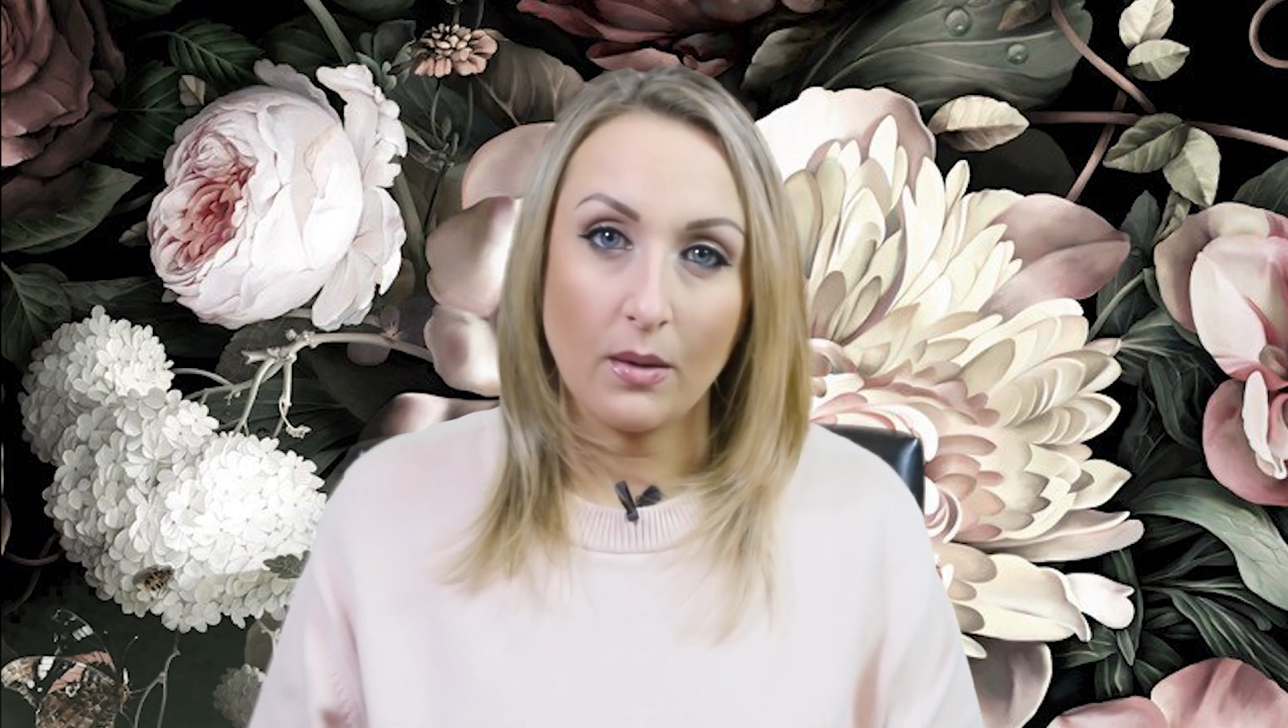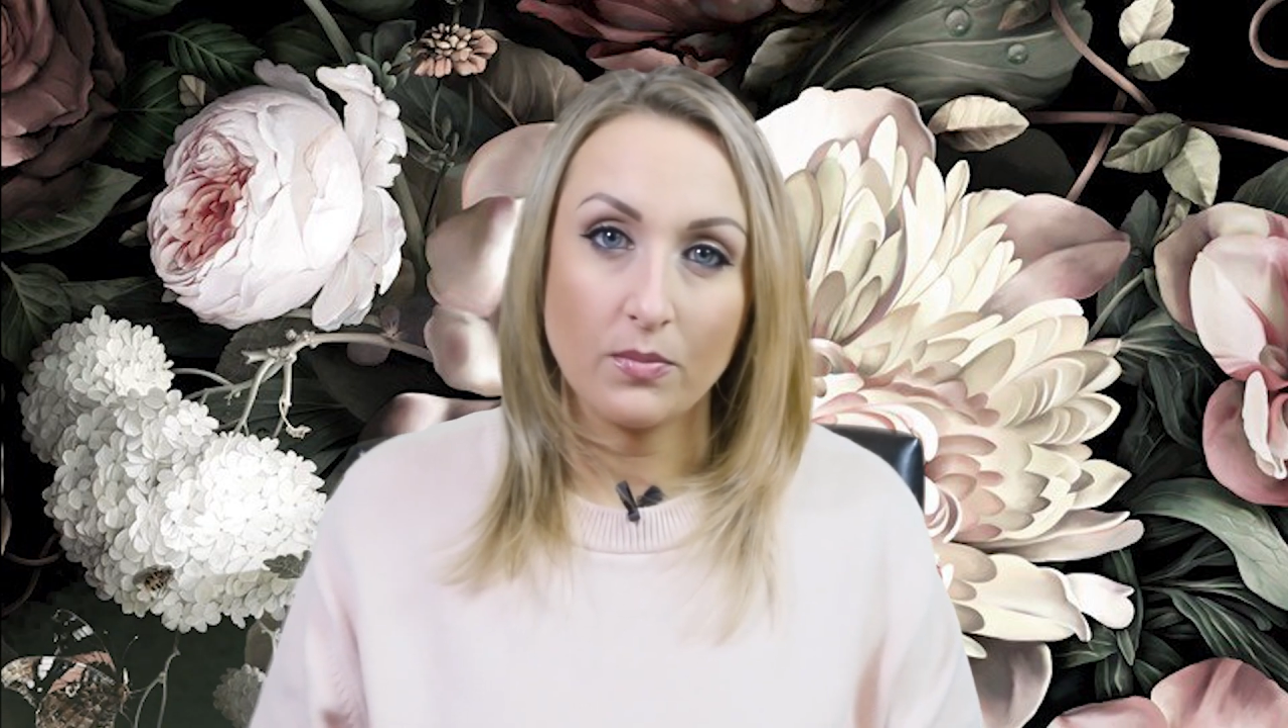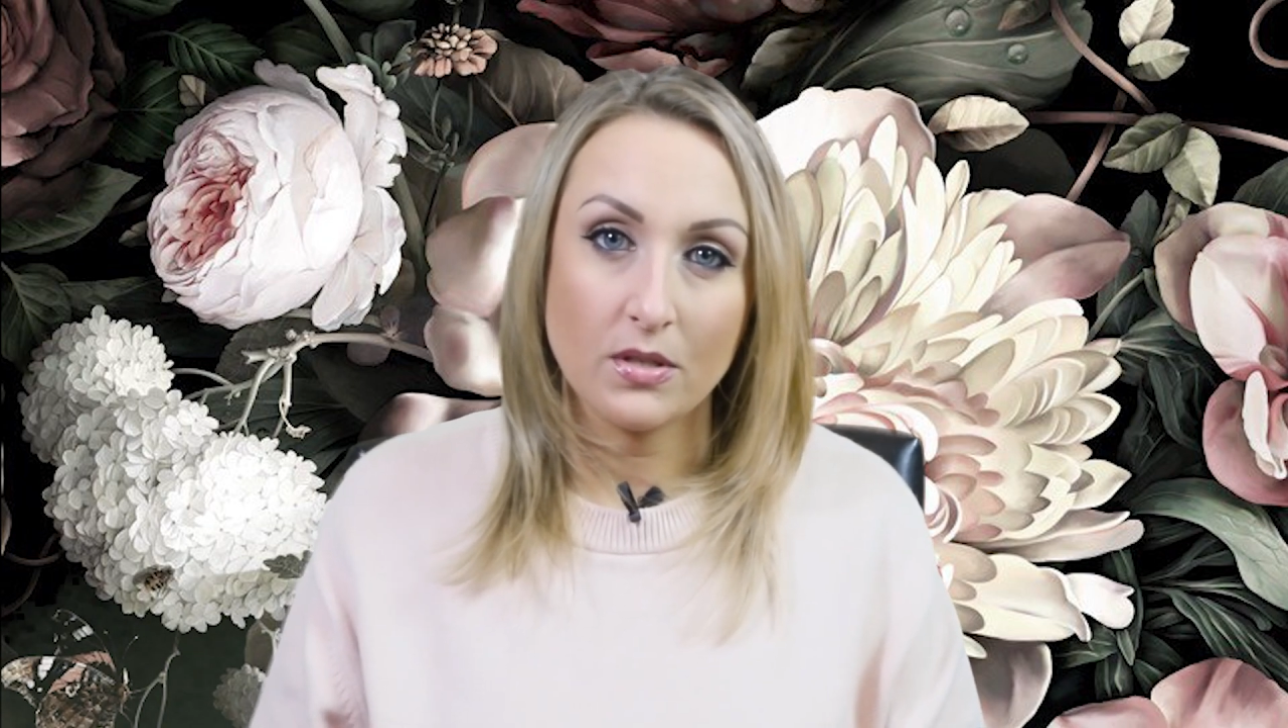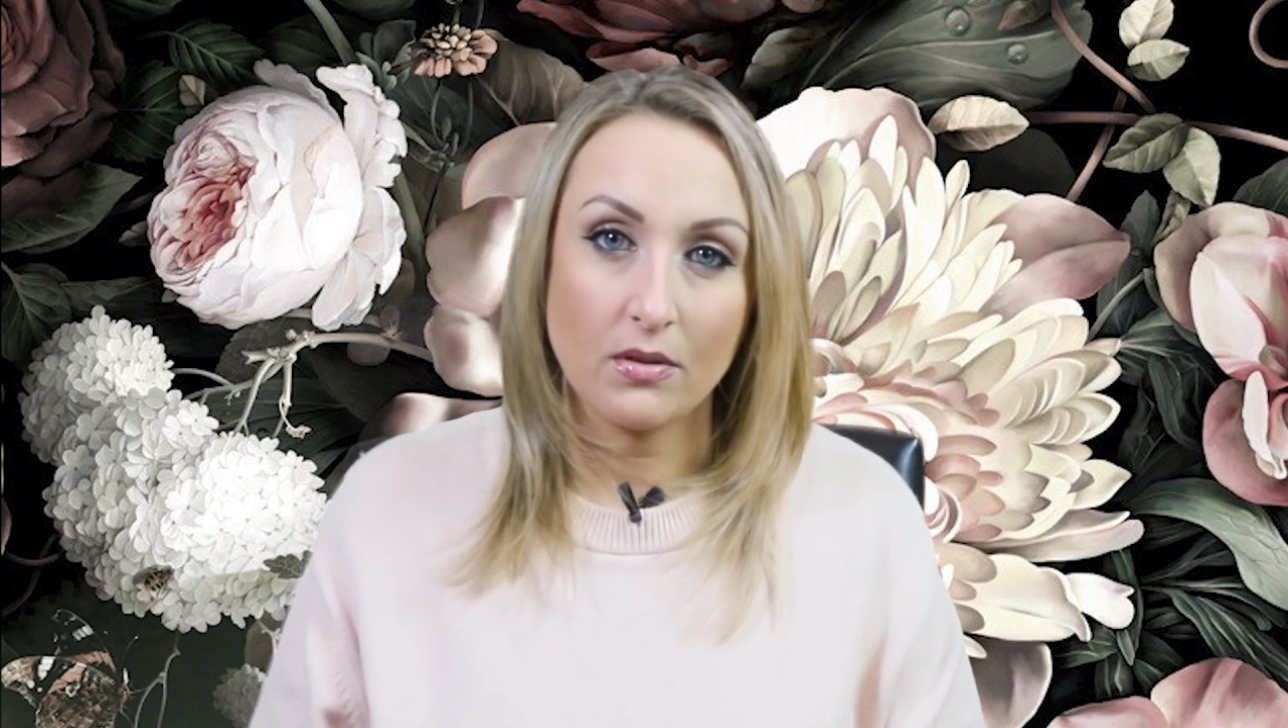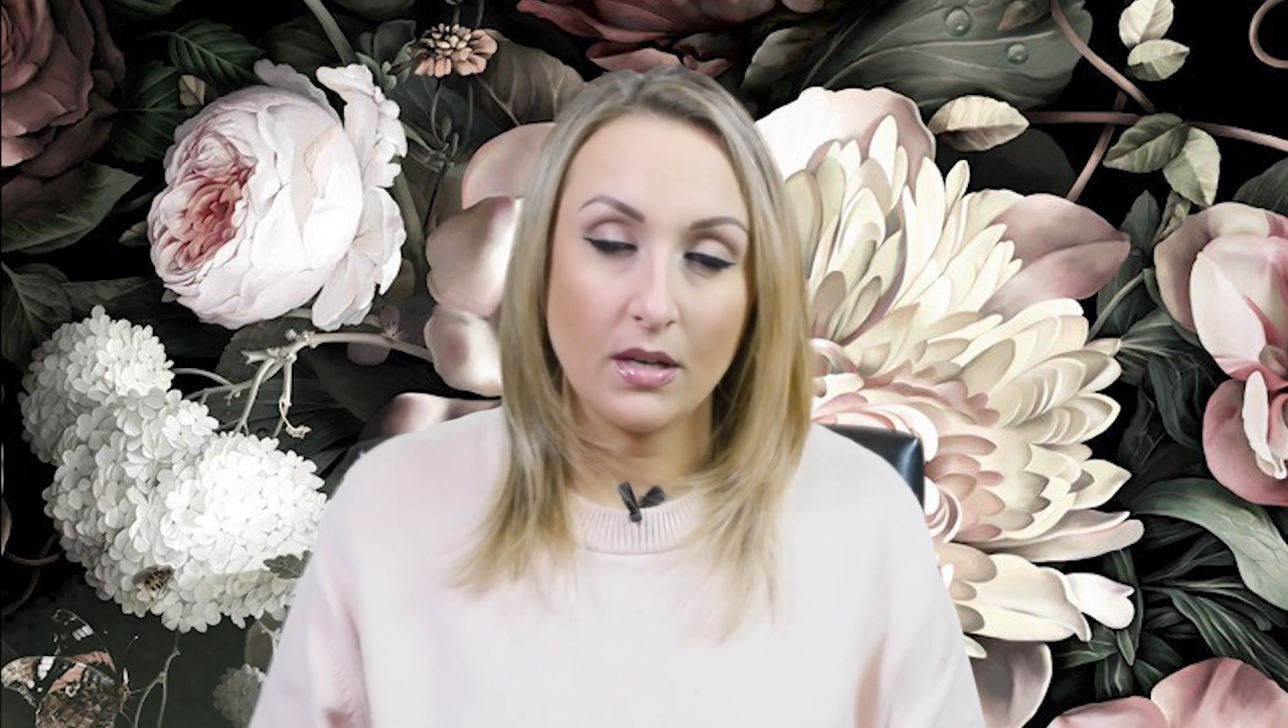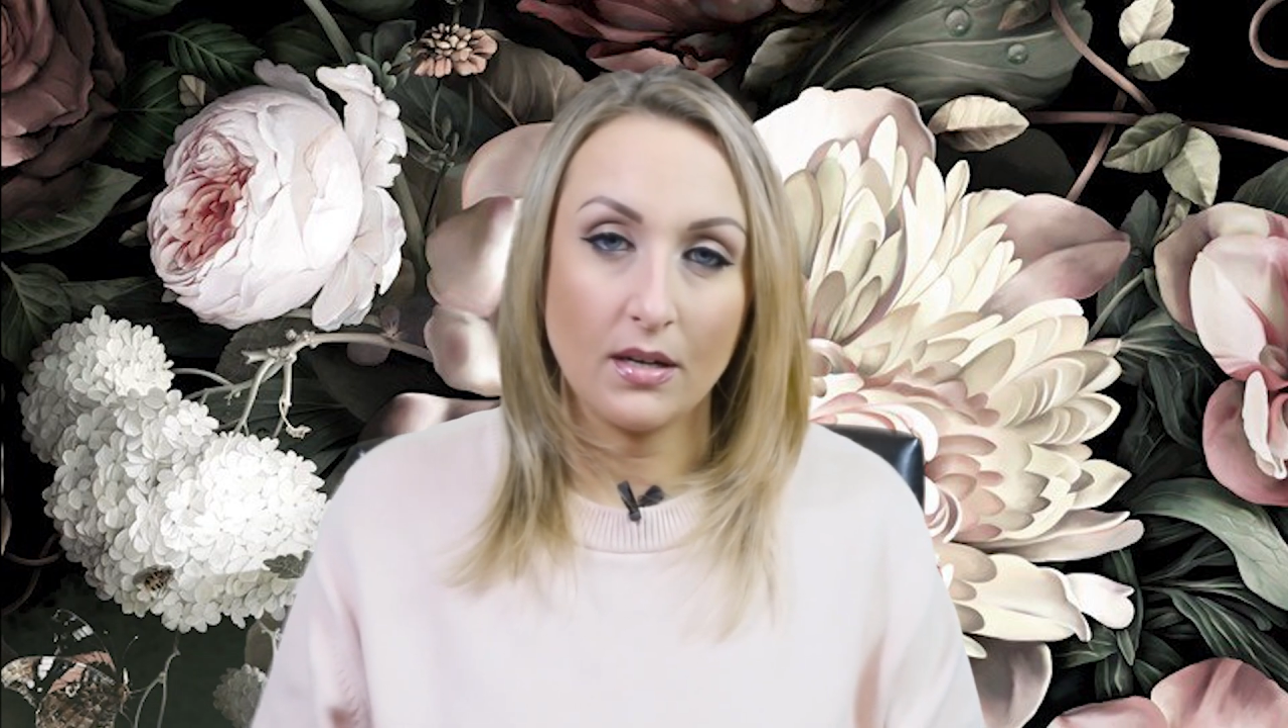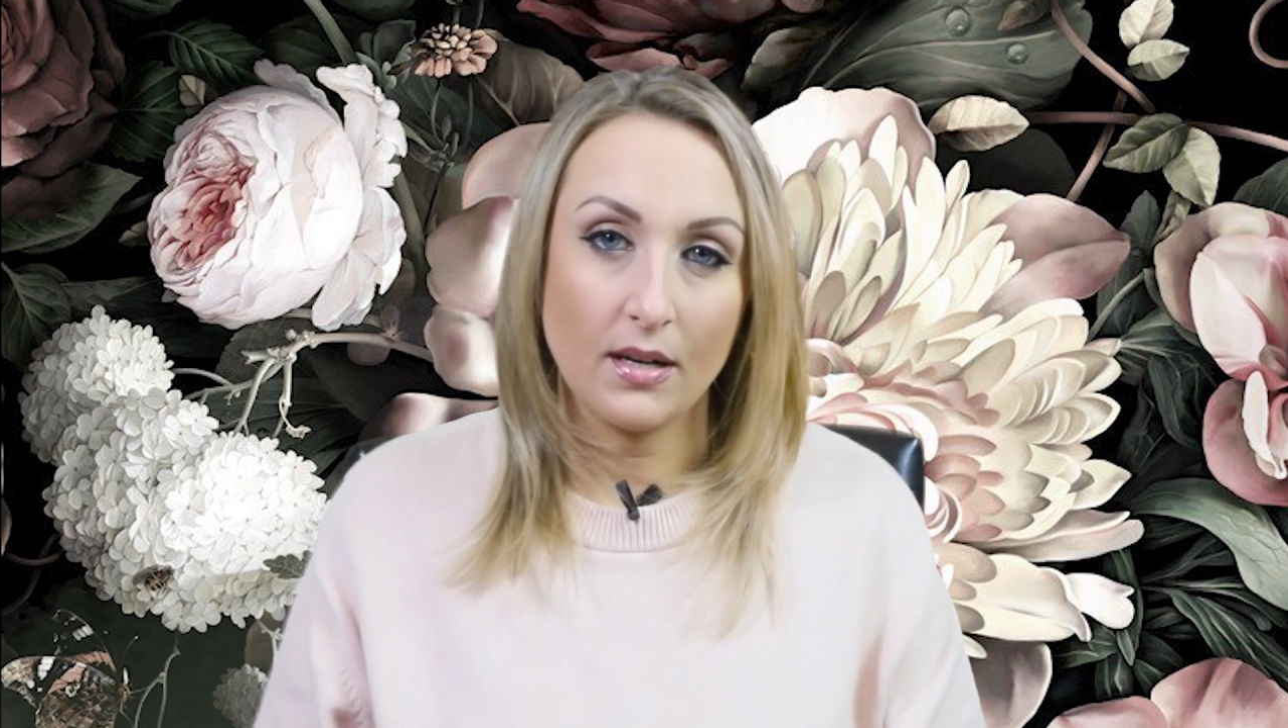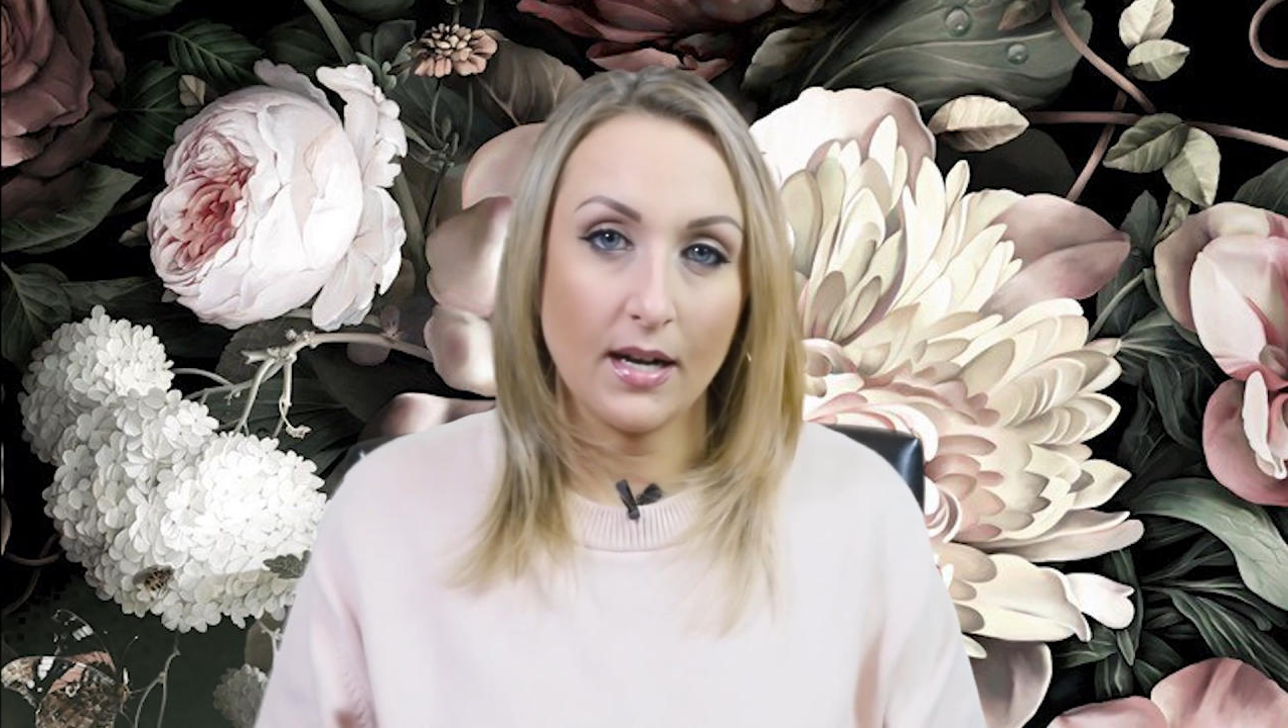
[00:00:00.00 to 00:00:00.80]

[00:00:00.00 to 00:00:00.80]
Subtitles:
up so that it